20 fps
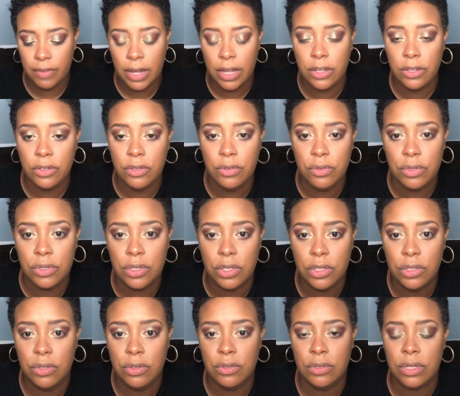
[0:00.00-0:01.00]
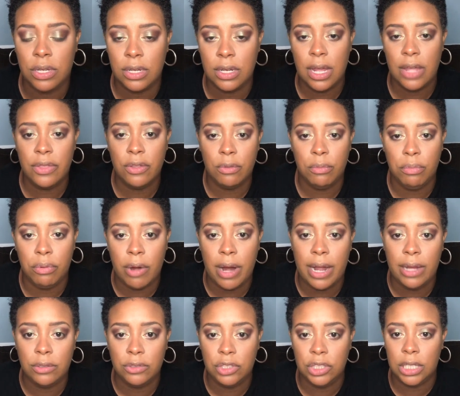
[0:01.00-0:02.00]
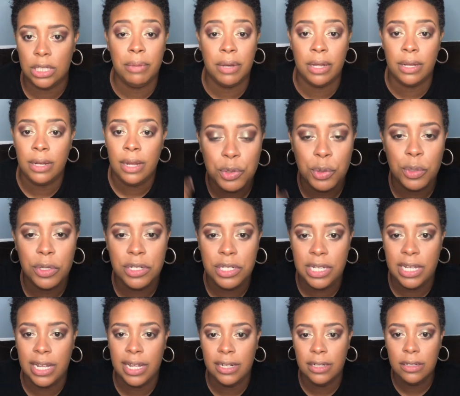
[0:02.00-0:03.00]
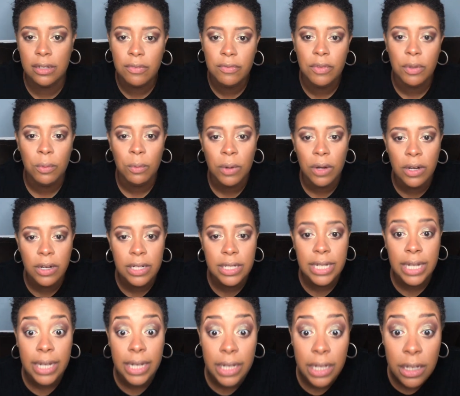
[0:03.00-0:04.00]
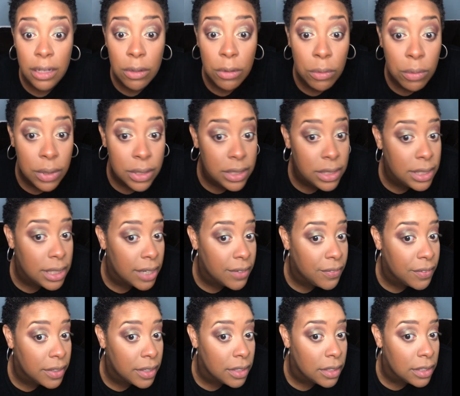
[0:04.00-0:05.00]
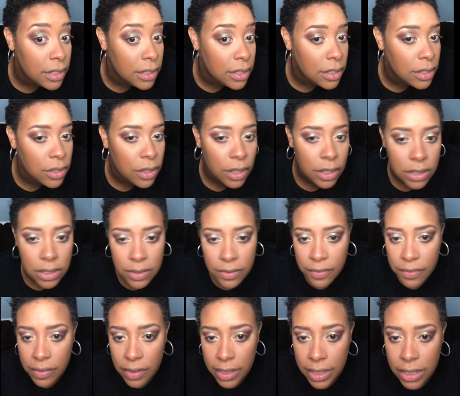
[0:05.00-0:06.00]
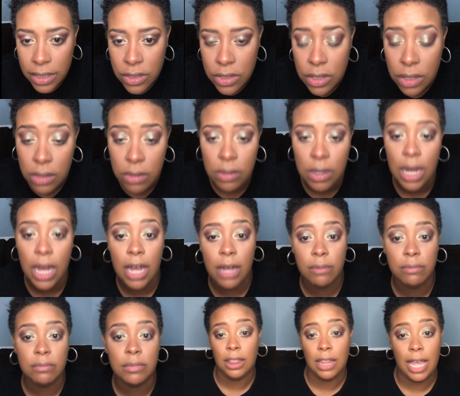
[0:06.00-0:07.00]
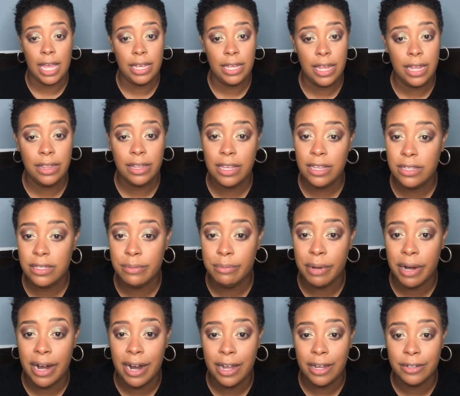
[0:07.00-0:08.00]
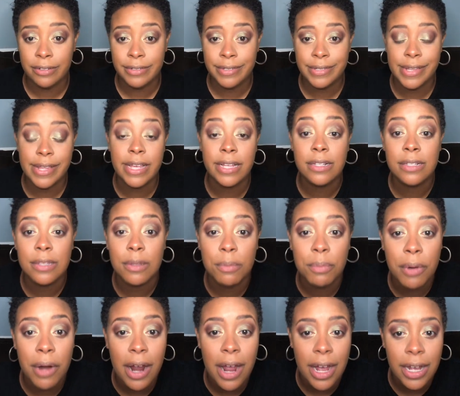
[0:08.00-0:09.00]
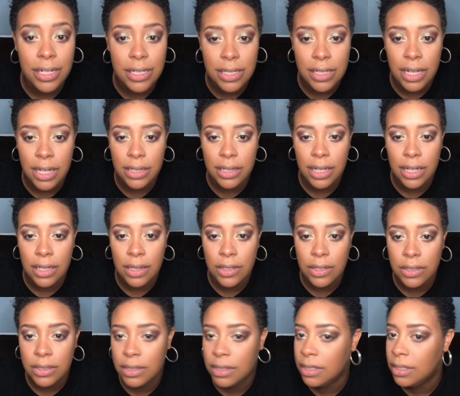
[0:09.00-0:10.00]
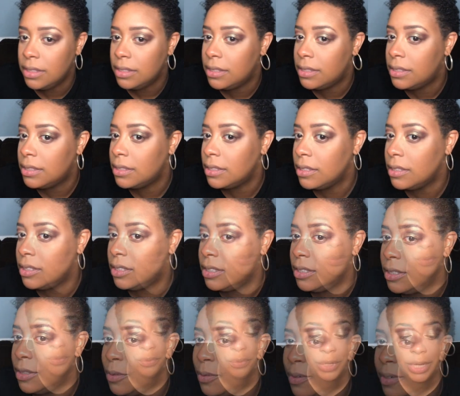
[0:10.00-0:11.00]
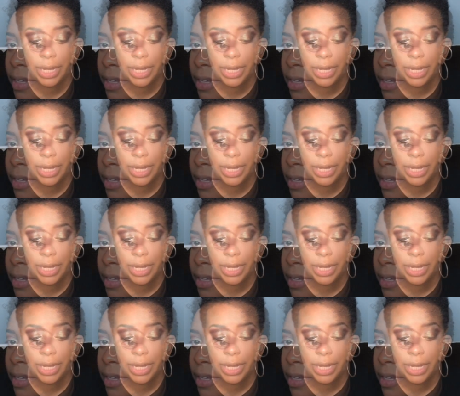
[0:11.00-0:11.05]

I used to use another brow gel, but towards the end of the workday, it would definitely start to flake. So I'm liking these brows and surprised that they look this good on.